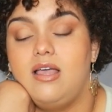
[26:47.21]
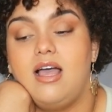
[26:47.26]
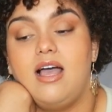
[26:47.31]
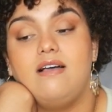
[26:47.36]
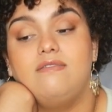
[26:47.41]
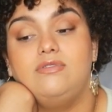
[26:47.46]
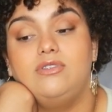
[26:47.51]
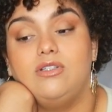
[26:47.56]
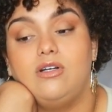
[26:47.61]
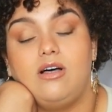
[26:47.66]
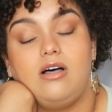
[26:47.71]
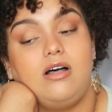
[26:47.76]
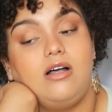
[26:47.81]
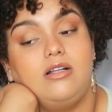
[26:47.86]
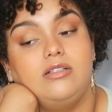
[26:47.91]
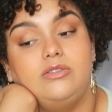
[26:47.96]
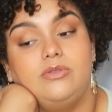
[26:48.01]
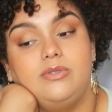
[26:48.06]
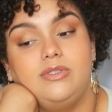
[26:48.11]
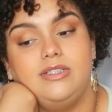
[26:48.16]
After
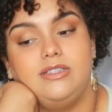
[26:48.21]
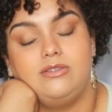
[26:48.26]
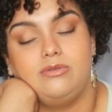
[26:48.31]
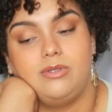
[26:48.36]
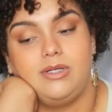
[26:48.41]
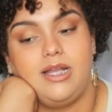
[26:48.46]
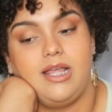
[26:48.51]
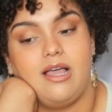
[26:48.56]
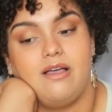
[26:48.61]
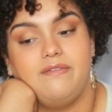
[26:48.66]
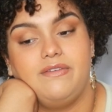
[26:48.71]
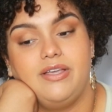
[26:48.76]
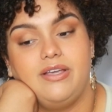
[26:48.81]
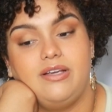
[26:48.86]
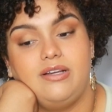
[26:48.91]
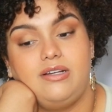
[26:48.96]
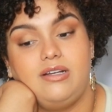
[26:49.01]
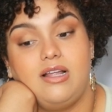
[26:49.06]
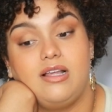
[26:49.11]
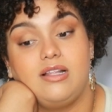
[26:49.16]
all 2020 of
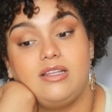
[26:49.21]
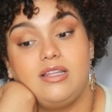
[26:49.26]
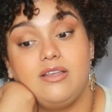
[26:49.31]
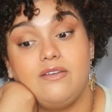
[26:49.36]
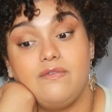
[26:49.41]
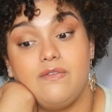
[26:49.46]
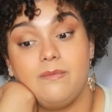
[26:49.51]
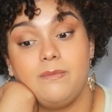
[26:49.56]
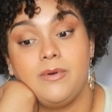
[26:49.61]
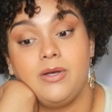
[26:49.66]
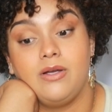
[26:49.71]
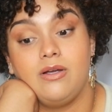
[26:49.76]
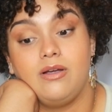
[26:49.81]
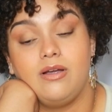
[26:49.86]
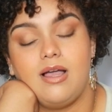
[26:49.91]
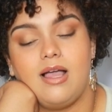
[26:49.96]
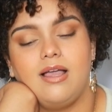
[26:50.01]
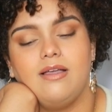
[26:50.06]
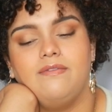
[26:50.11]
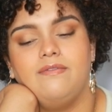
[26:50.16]
hearing nothing from her,
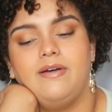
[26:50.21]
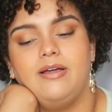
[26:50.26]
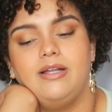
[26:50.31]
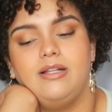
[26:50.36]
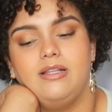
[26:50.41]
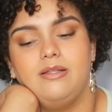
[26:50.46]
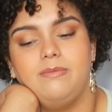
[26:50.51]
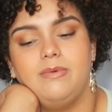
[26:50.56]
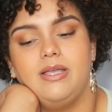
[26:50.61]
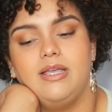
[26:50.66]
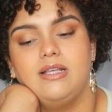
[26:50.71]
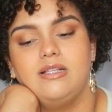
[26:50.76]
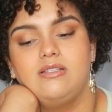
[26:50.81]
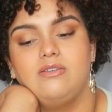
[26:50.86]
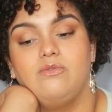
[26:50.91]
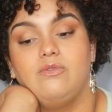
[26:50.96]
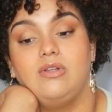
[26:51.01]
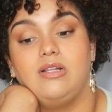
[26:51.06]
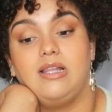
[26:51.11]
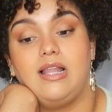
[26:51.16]
I finally began
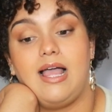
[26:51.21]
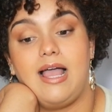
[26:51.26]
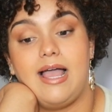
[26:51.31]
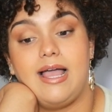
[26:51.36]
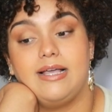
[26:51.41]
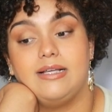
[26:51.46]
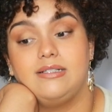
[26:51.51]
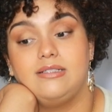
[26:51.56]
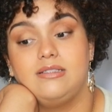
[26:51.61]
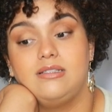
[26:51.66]
to relax.